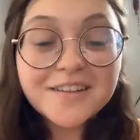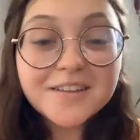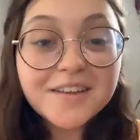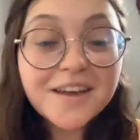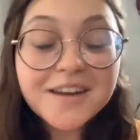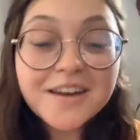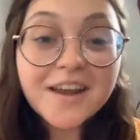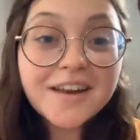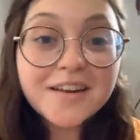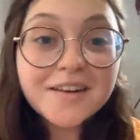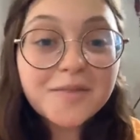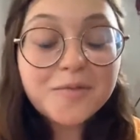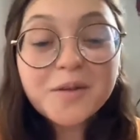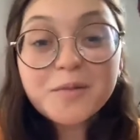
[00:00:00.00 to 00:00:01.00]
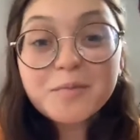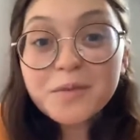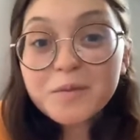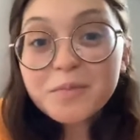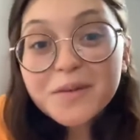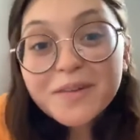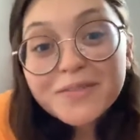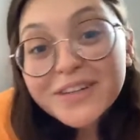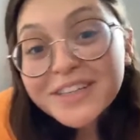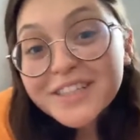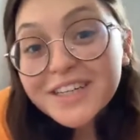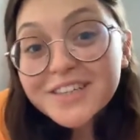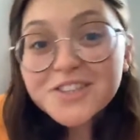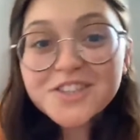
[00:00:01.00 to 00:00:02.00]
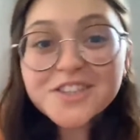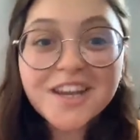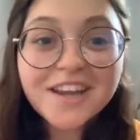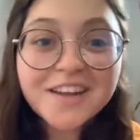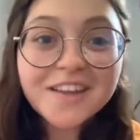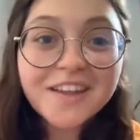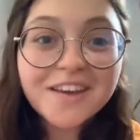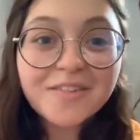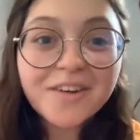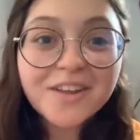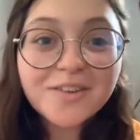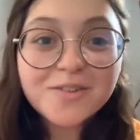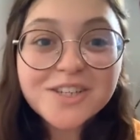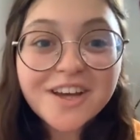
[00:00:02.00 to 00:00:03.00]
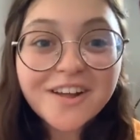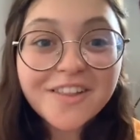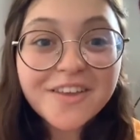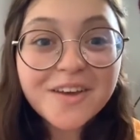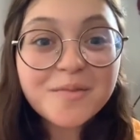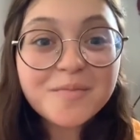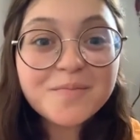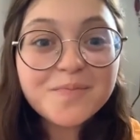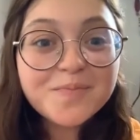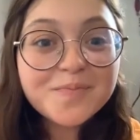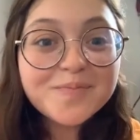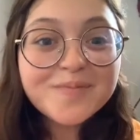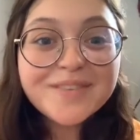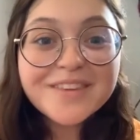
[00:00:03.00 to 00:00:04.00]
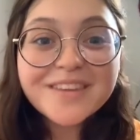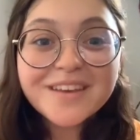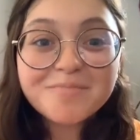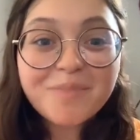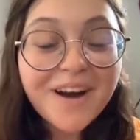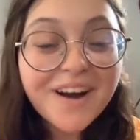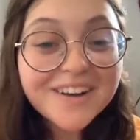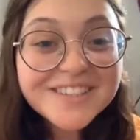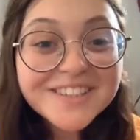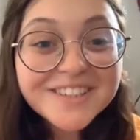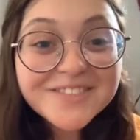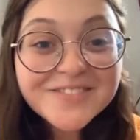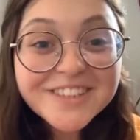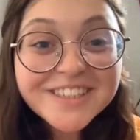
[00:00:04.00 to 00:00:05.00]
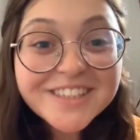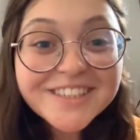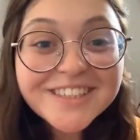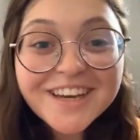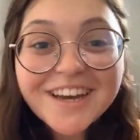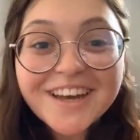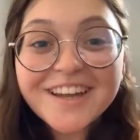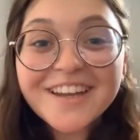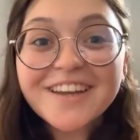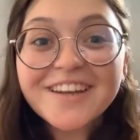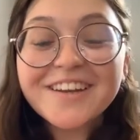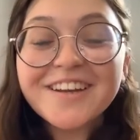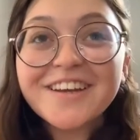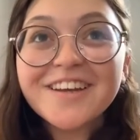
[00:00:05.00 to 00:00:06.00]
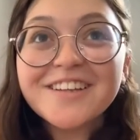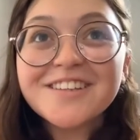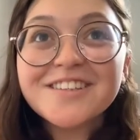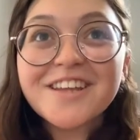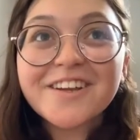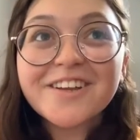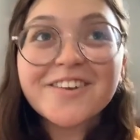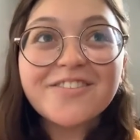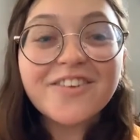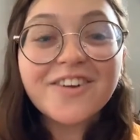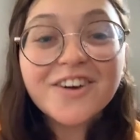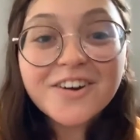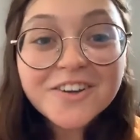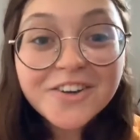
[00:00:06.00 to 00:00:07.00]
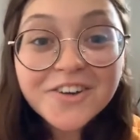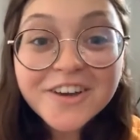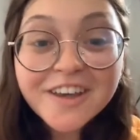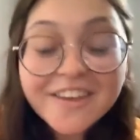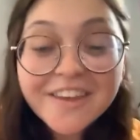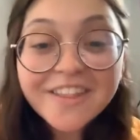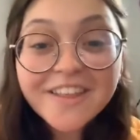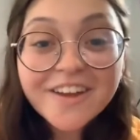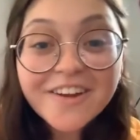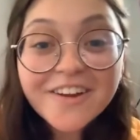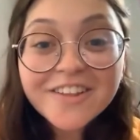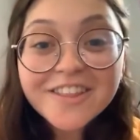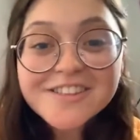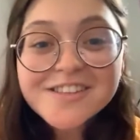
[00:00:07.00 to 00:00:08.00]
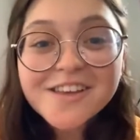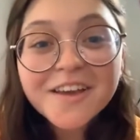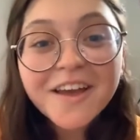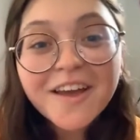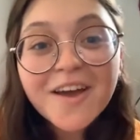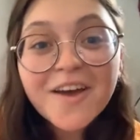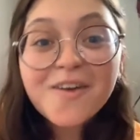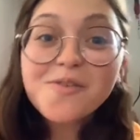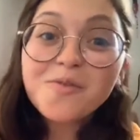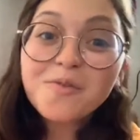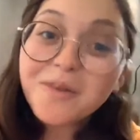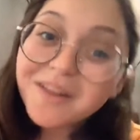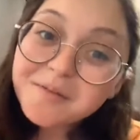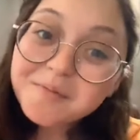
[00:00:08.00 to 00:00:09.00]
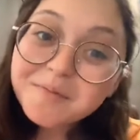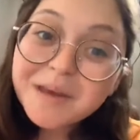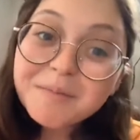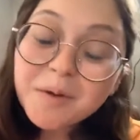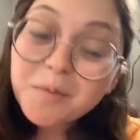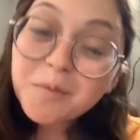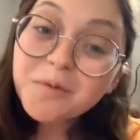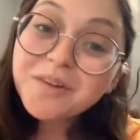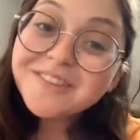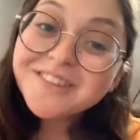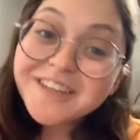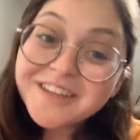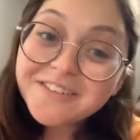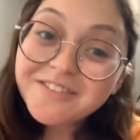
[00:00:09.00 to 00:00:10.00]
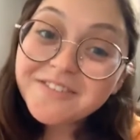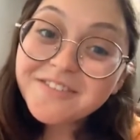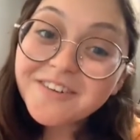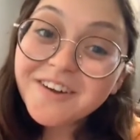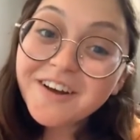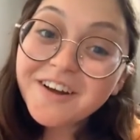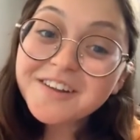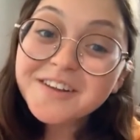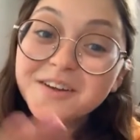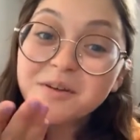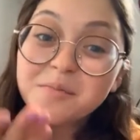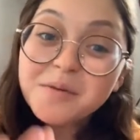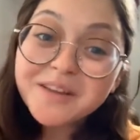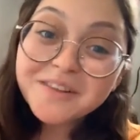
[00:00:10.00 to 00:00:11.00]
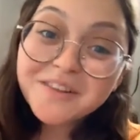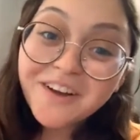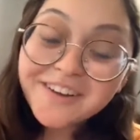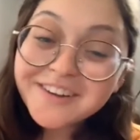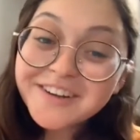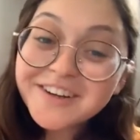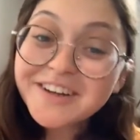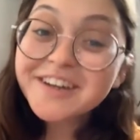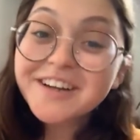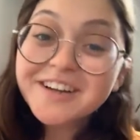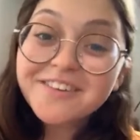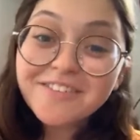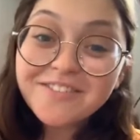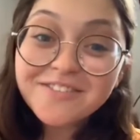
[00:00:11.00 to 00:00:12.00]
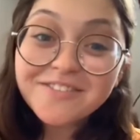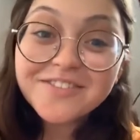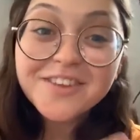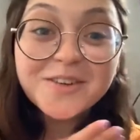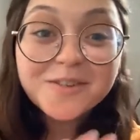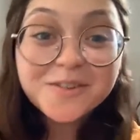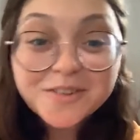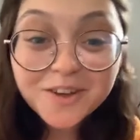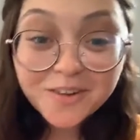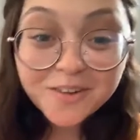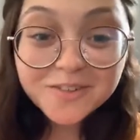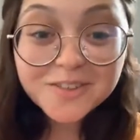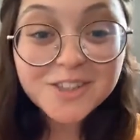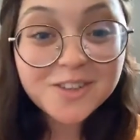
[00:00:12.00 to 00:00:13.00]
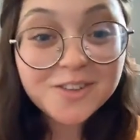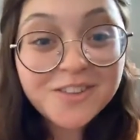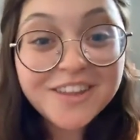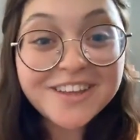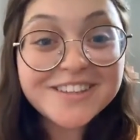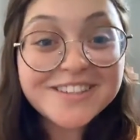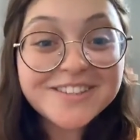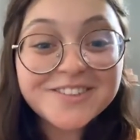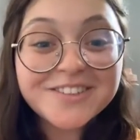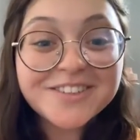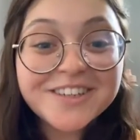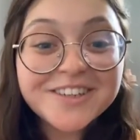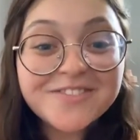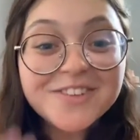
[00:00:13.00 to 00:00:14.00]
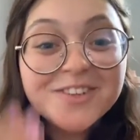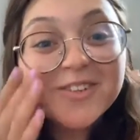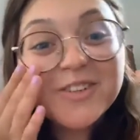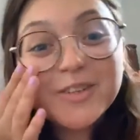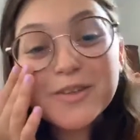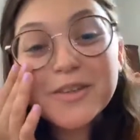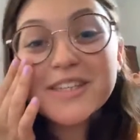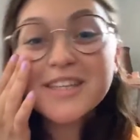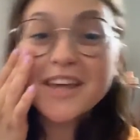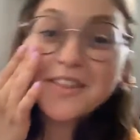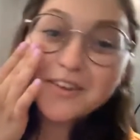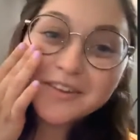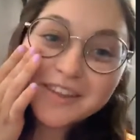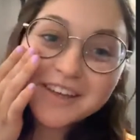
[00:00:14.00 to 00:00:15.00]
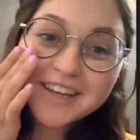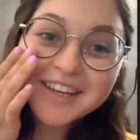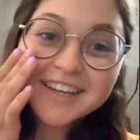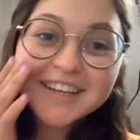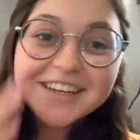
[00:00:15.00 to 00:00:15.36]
and did people really understand, like, when you tell them positively, and instead of, oh, you're killing the earth, it's like, well, maybe we'll live a little bit longer if you don't do this, or if you do this other thing.